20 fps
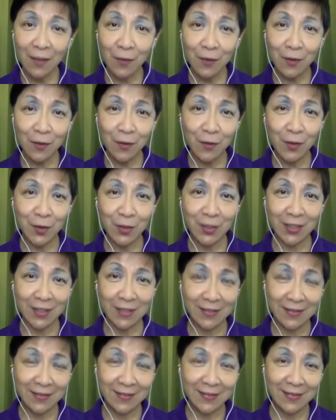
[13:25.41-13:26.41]
for the future,
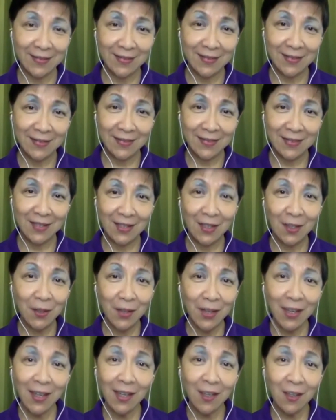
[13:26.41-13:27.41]

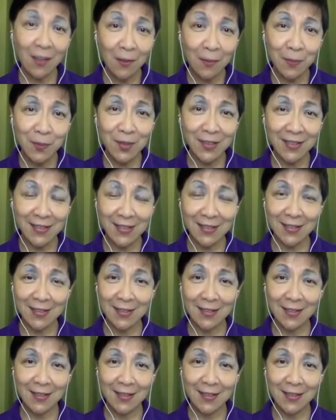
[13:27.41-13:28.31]
looking at options.